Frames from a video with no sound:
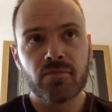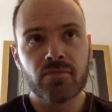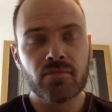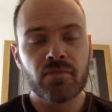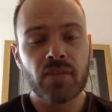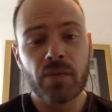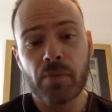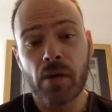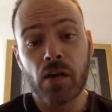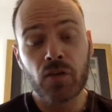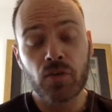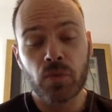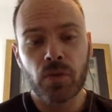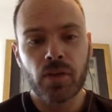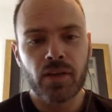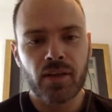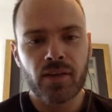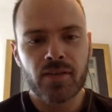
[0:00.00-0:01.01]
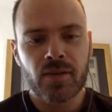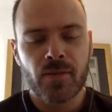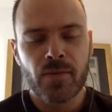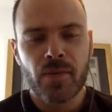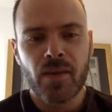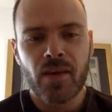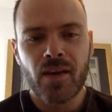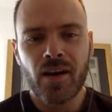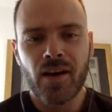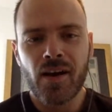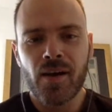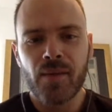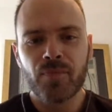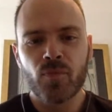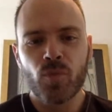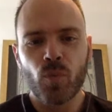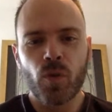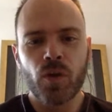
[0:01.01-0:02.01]
module, I guess,
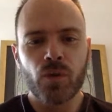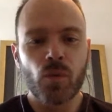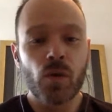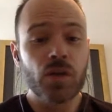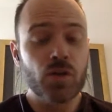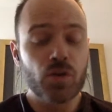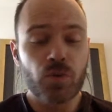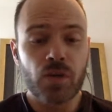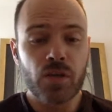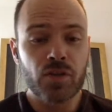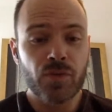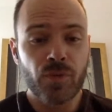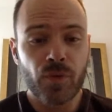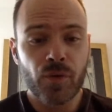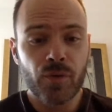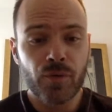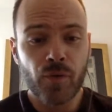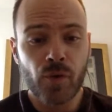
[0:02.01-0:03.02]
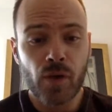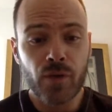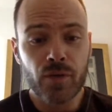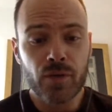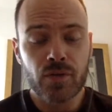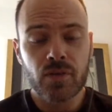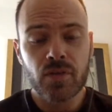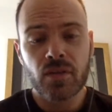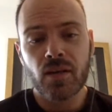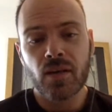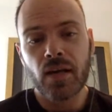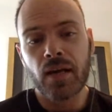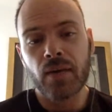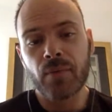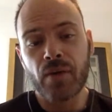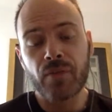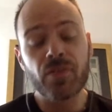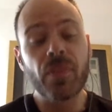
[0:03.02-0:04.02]
where one trades for others.
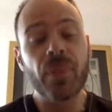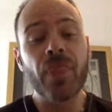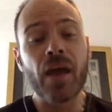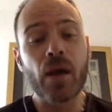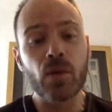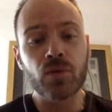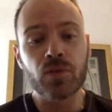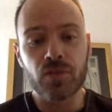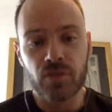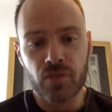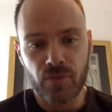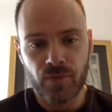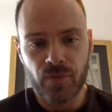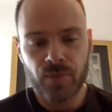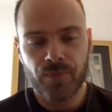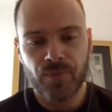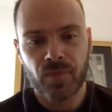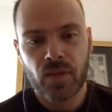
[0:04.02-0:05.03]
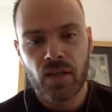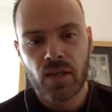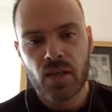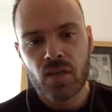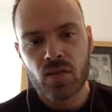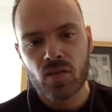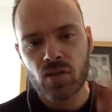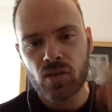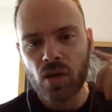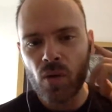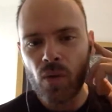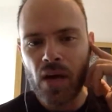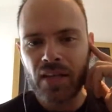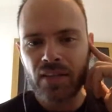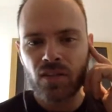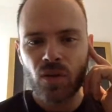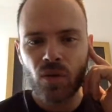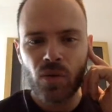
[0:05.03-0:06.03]
I've seen thousands of them. So
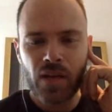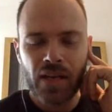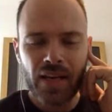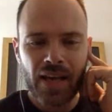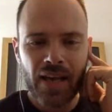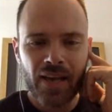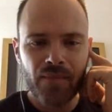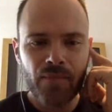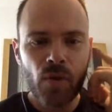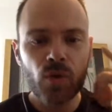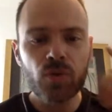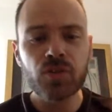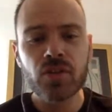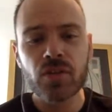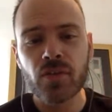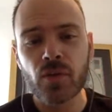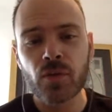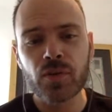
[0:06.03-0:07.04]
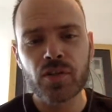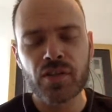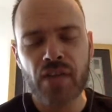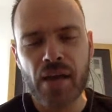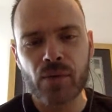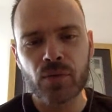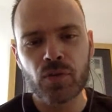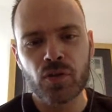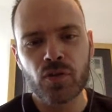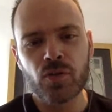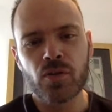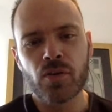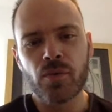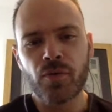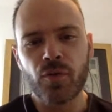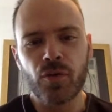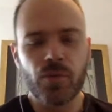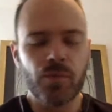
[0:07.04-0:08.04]
I don't, and most of those 1,000 you
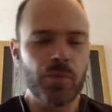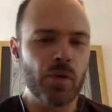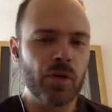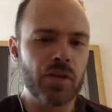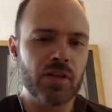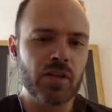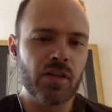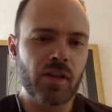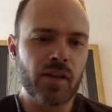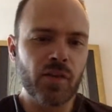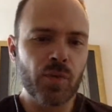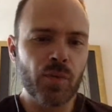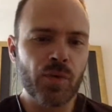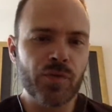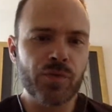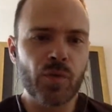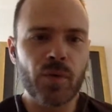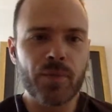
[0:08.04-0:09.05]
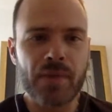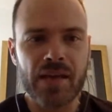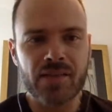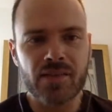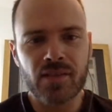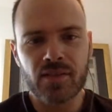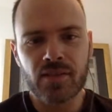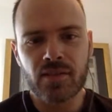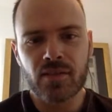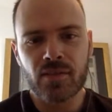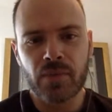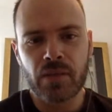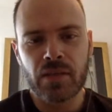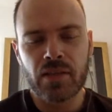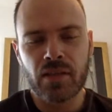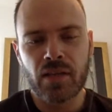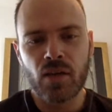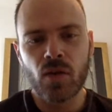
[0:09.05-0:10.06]
could put into like 3 or 4 baskets,
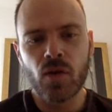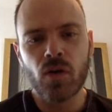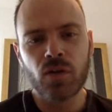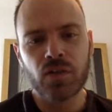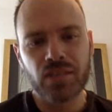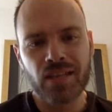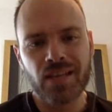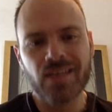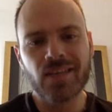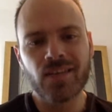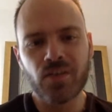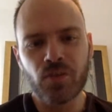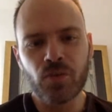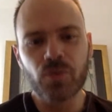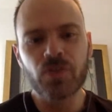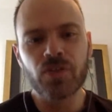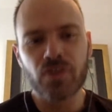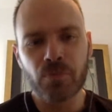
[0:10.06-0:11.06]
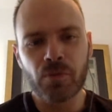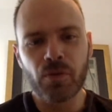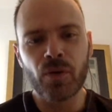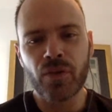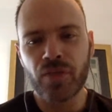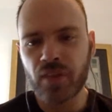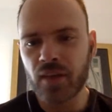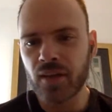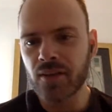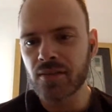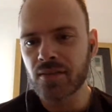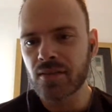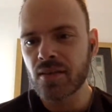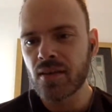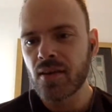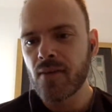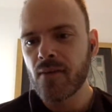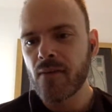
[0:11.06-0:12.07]
right? They all tend to do similar things.